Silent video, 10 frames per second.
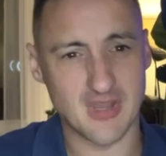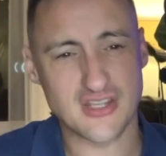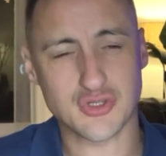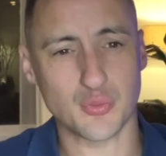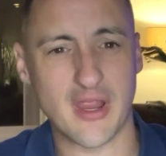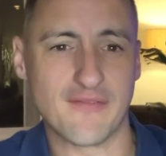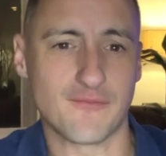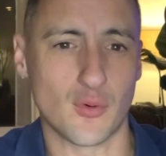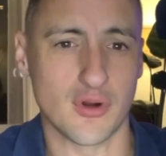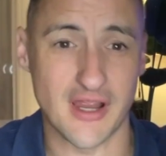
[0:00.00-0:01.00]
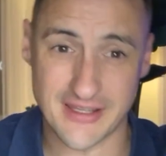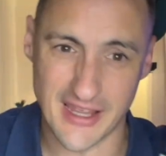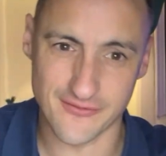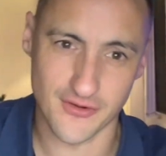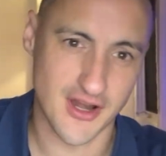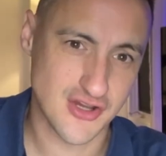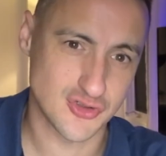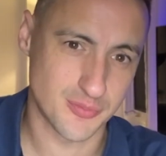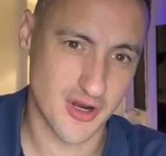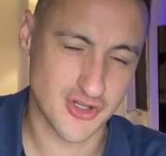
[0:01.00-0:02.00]
it's great for, again, for
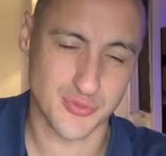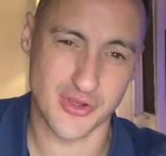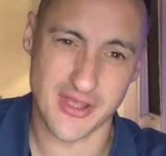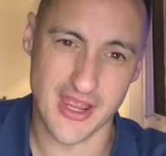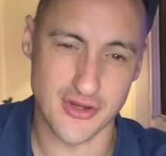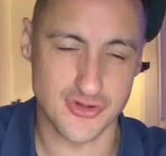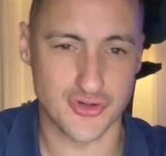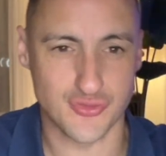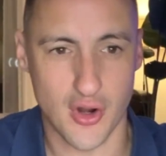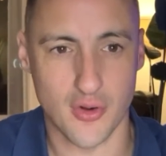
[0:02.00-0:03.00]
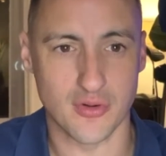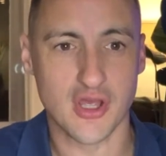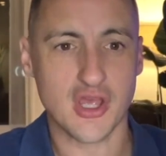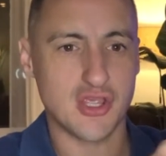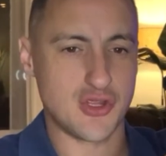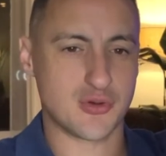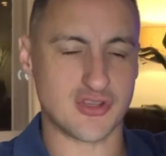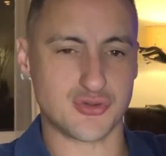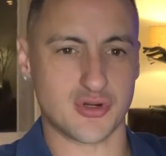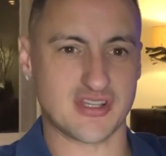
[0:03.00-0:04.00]
national parks where you can't use your drone. You can
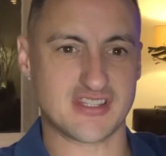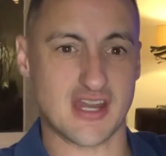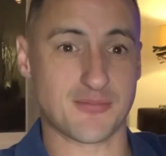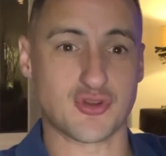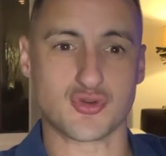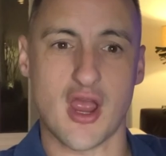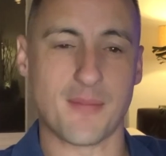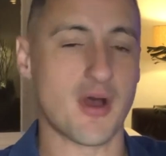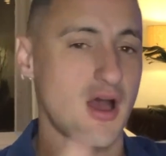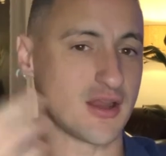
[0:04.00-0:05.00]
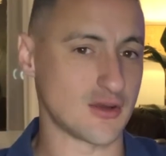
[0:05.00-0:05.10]
sort of set up the tripod